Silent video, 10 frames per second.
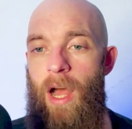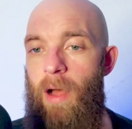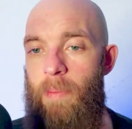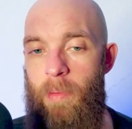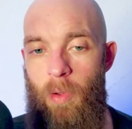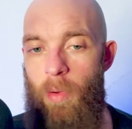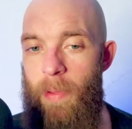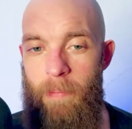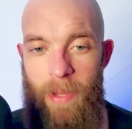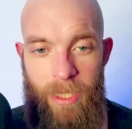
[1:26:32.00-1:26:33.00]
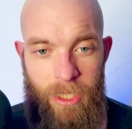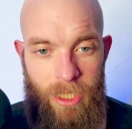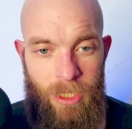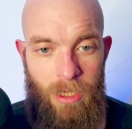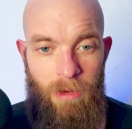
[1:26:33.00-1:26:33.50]
people who've been
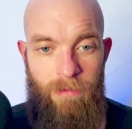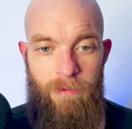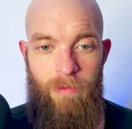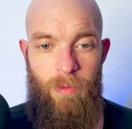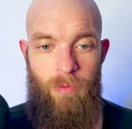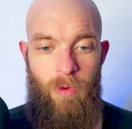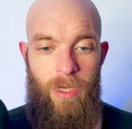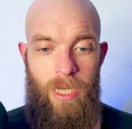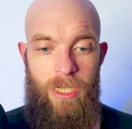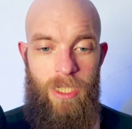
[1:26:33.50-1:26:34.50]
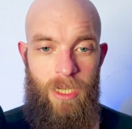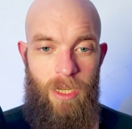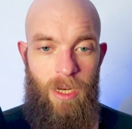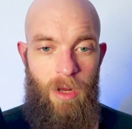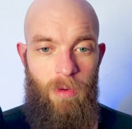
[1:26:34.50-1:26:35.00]
building stuff with Rogue Engine,
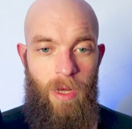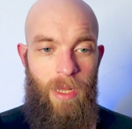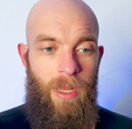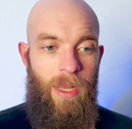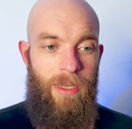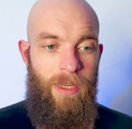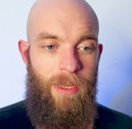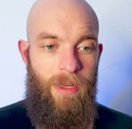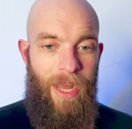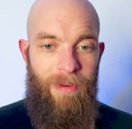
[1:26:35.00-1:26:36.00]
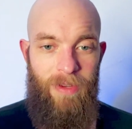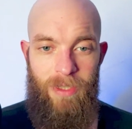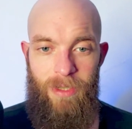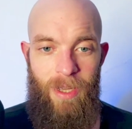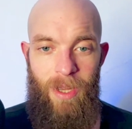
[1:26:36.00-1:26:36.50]
you know, and
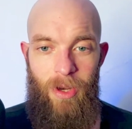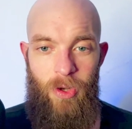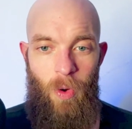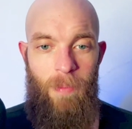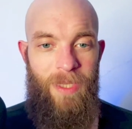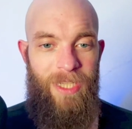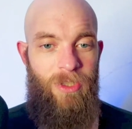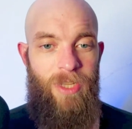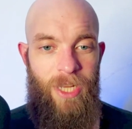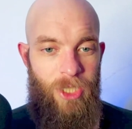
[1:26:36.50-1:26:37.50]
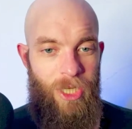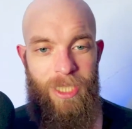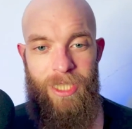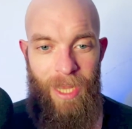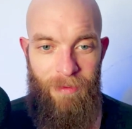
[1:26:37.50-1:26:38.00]
having no updates to the engine
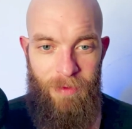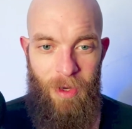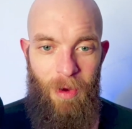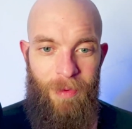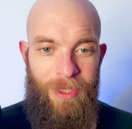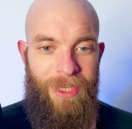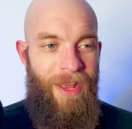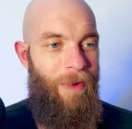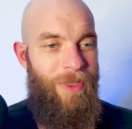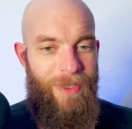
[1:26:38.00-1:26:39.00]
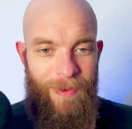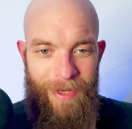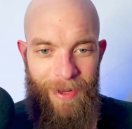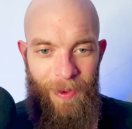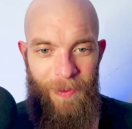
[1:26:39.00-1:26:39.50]
itself, you know, because I was
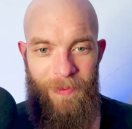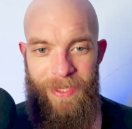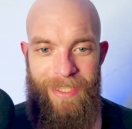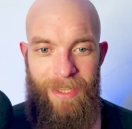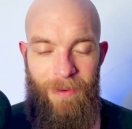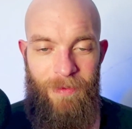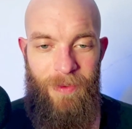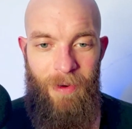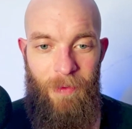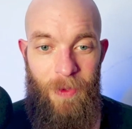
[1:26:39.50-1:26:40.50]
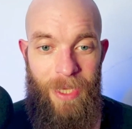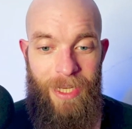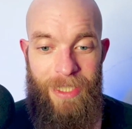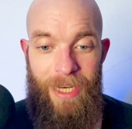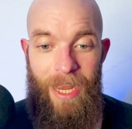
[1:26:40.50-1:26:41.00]
doing all these stuff, you know, for the
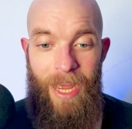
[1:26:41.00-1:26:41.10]
engine,